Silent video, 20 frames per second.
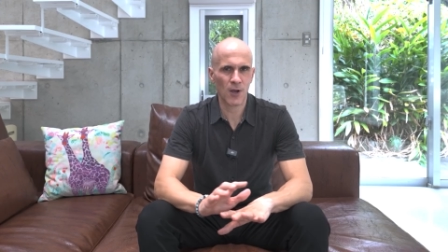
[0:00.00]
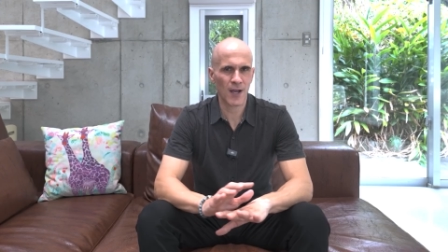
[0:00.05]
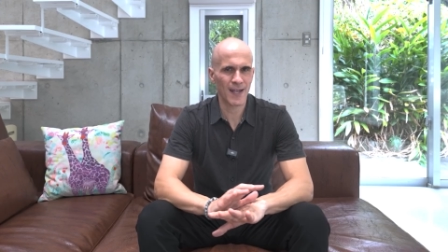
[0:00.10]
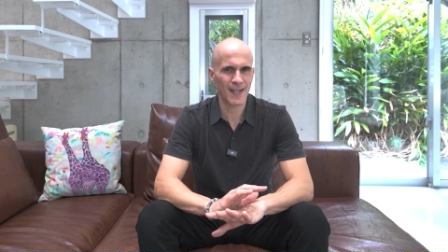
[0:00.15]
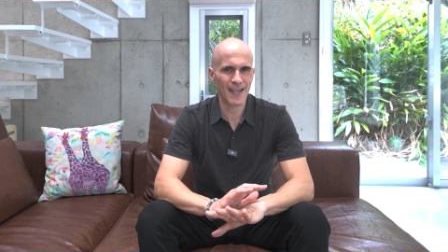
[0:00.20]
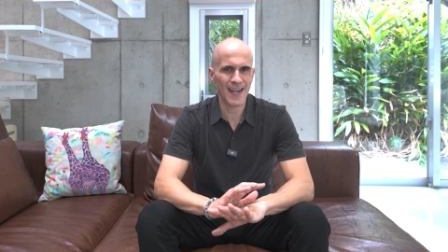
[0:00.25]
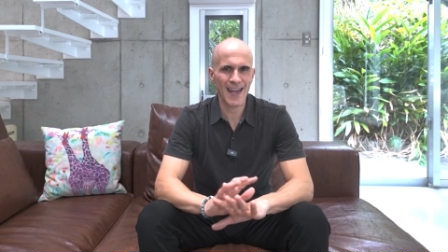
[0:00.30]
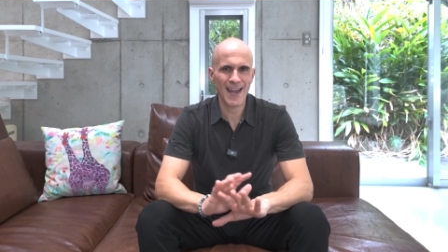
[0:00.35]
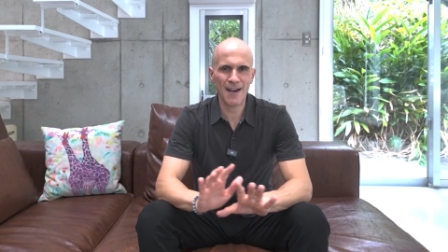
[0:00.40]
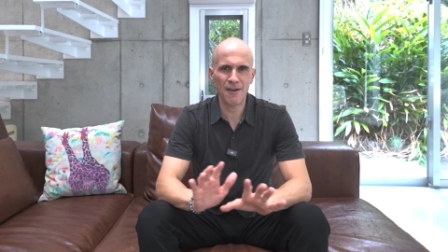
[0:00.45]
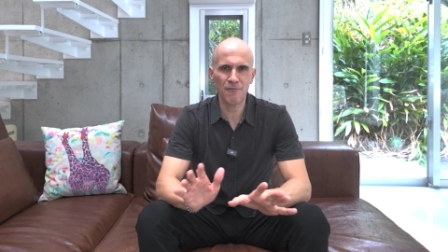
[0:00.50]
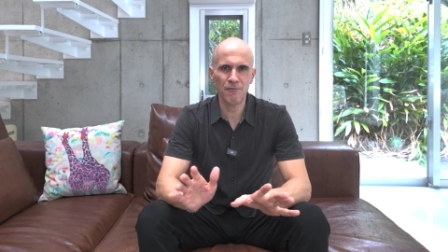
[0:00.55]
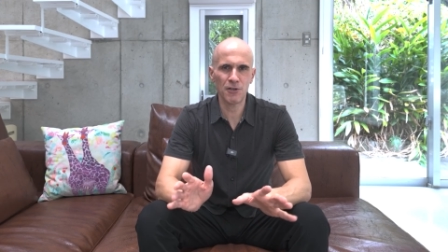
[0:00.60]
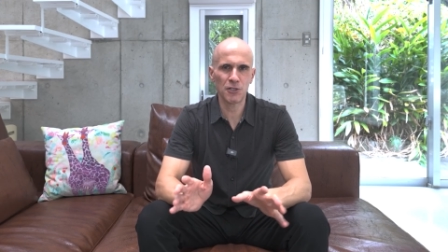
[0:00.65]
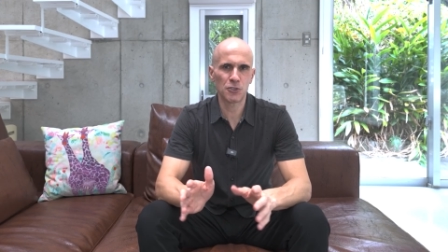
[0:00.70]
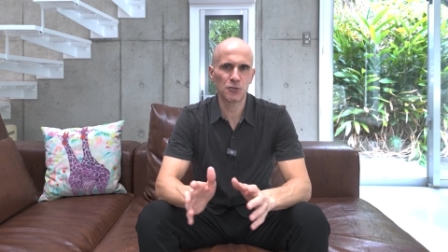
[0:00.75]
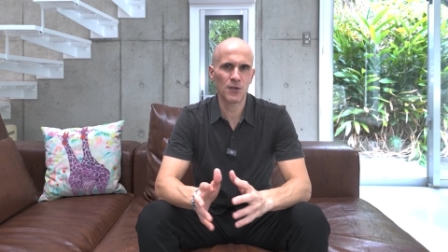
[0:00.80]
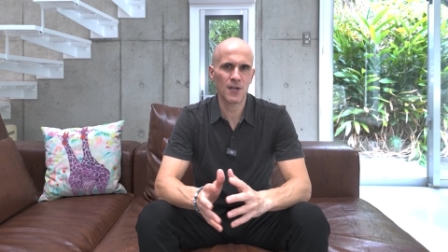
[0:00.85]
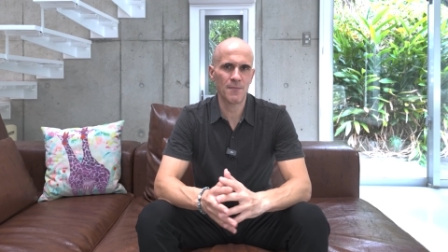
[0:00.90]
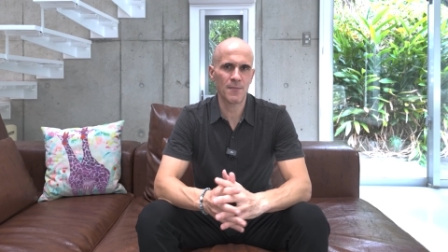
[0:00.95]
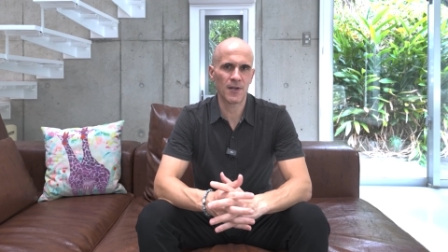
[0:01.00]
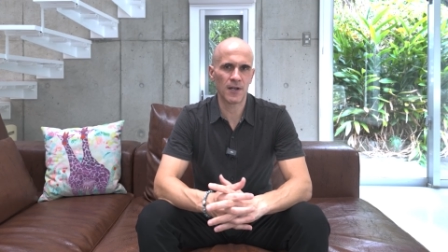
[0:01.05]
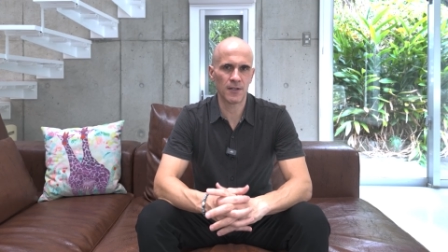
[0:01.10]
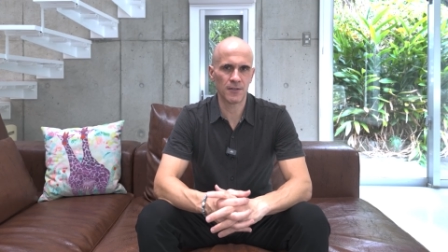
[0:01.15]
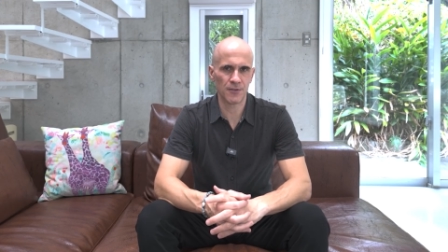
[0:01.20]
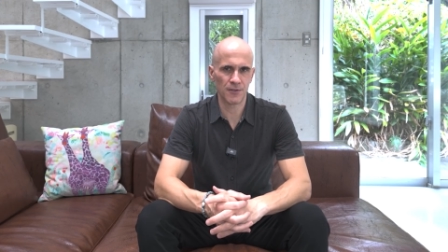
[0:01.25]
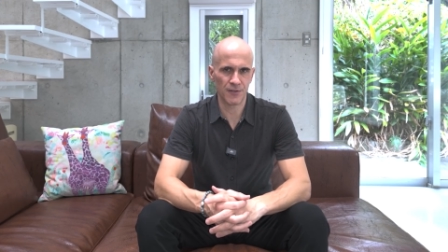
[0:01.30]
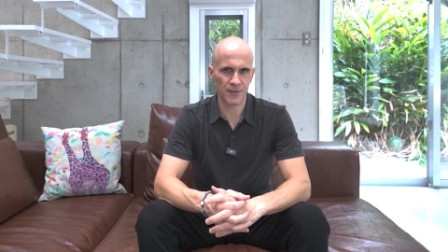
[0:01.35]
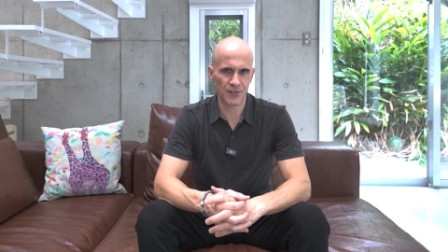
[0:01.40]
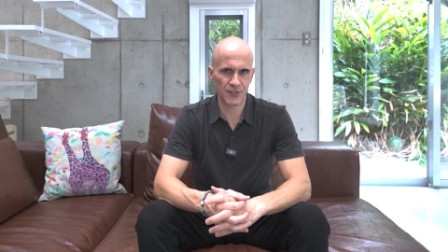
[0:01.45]
Trying every treatment
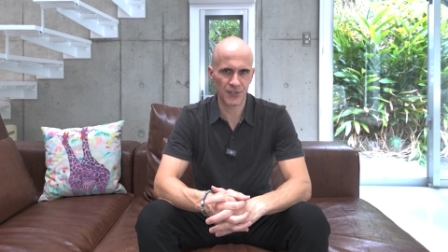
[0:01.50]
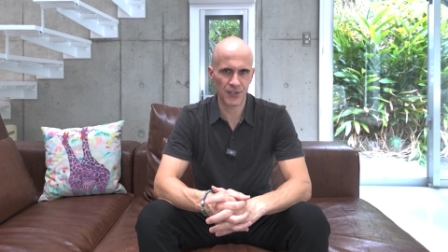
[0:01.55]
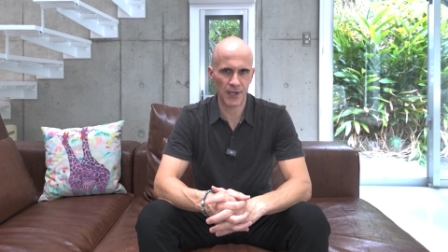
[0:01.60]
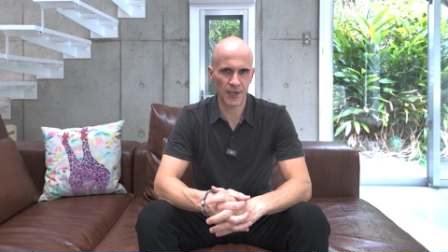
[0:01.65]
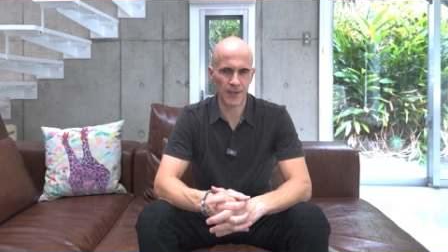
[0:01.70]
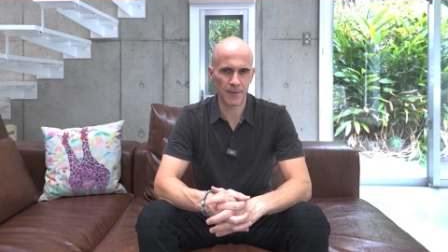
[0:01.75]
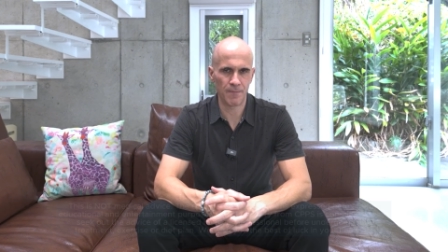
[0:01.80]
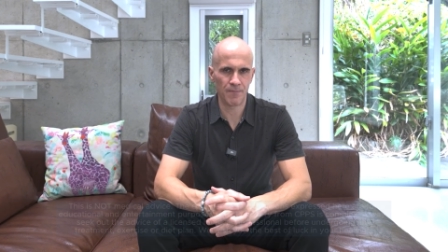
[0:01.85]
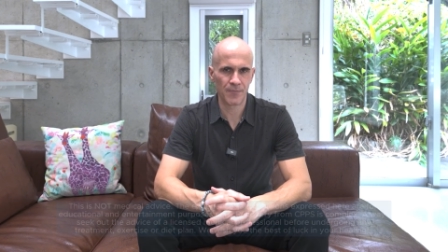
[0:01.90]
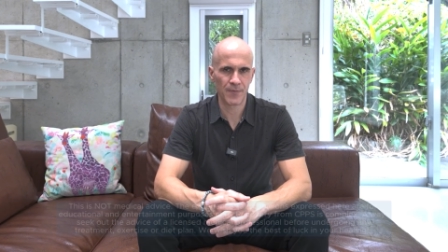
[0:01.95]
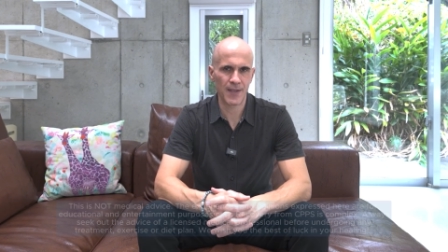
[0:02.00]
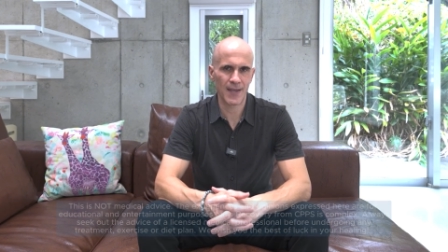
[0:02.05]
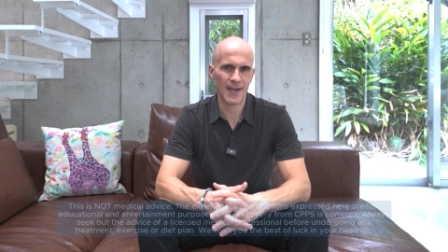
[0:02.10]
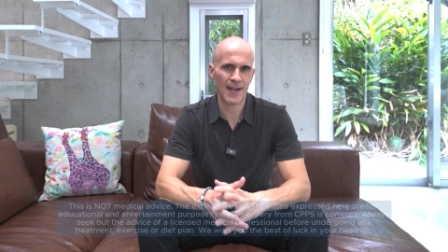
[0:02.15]
under the sun.